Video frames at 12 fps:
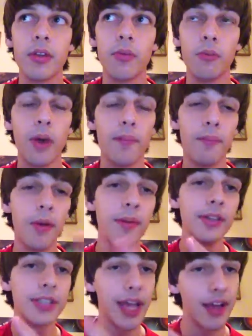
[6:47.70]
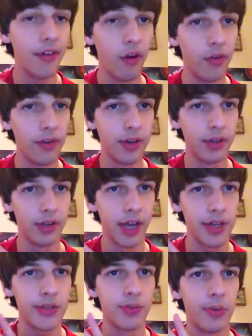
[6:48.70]
what Mermails have over
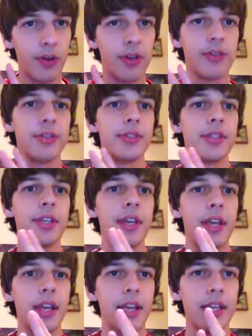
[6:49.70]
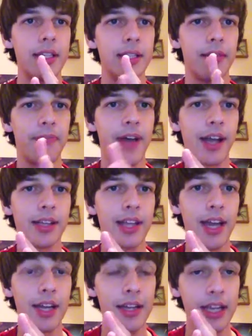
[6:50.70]
Lightsworns is the fact
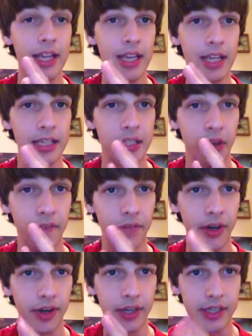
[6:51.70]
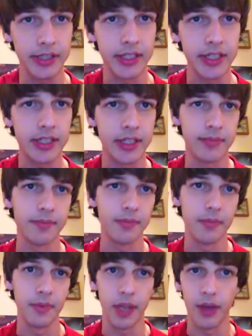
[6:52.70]
that it is very consistent.
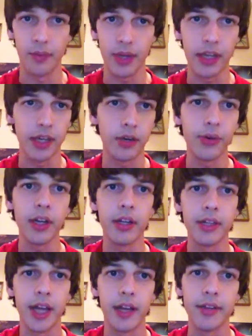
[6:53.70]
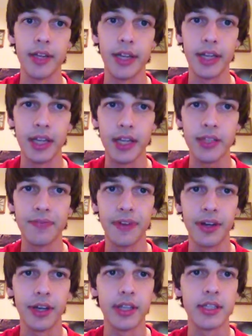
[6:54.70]
And we can agree on that. It is
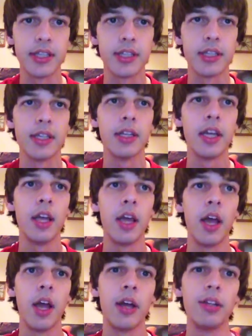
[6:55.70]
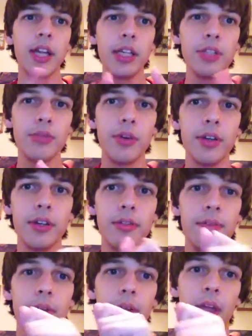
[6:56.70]
very consistent.
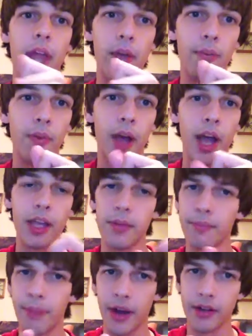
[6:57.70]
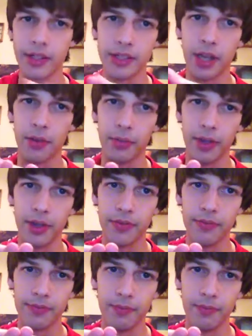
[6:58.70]
Lightsworn, and I compare this up with